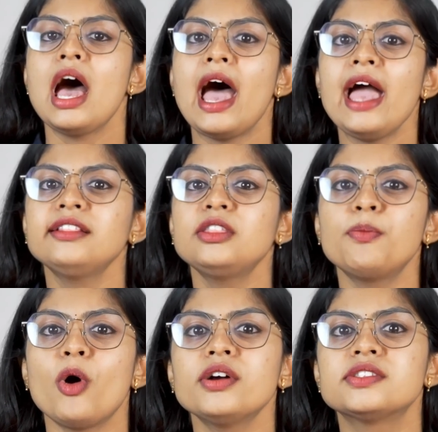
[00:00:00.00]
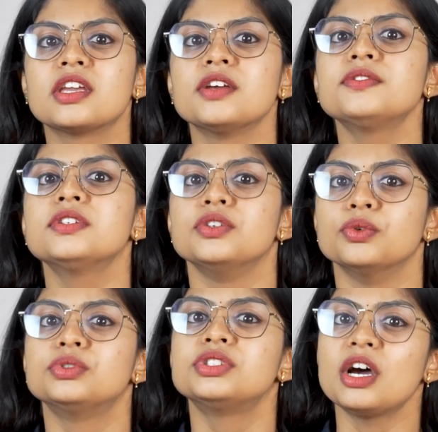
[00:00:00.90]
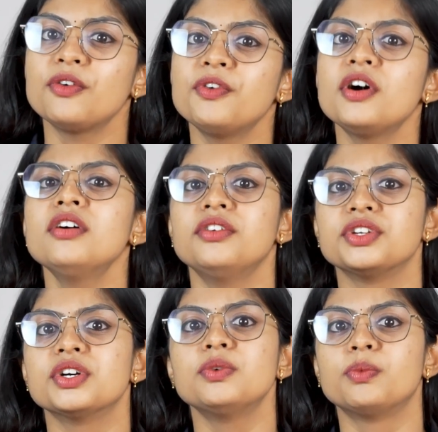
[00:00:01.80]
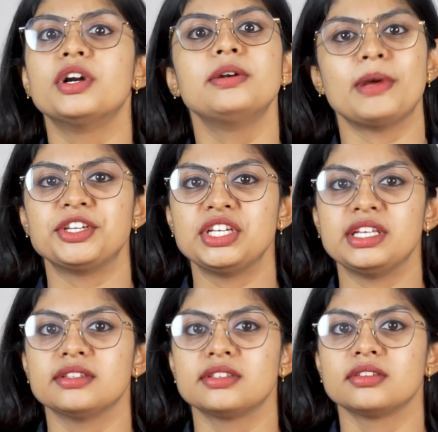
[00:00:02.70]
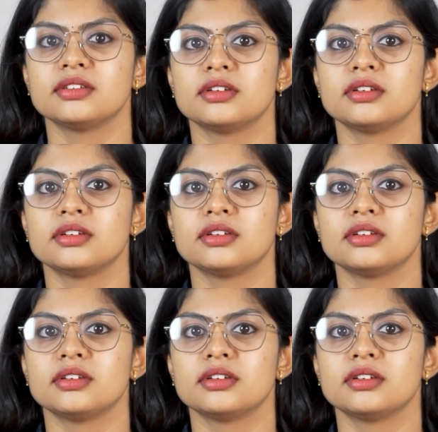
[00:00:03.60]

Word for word: Hack the Box gives you tougher real-world machines.